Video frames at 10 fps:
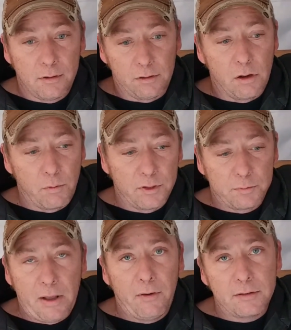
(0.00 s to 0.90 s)
along with his
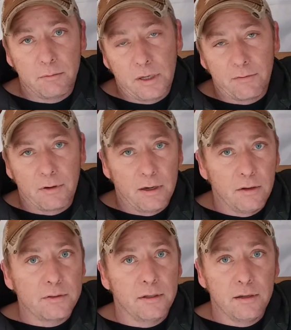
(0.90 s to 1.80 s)
pellets and whatever
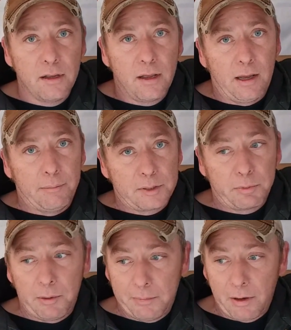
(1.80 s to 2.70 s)
else, and
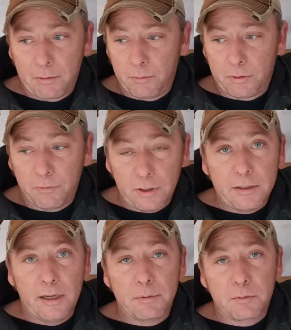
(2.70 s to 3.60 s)
sprayed him down with flea
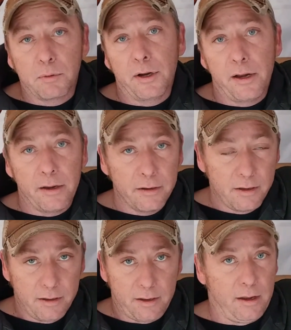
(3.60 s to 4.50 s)
dip spray,
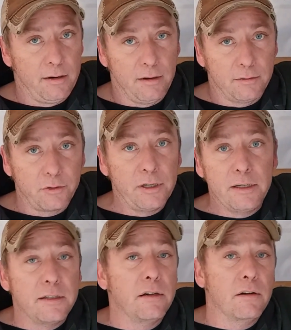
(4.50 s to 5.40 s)
and treated
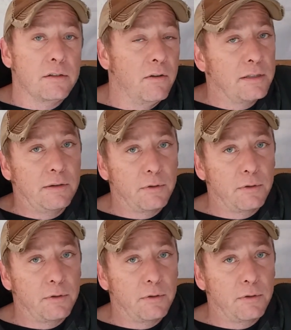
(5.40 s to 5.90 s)
his ears and all that stuff.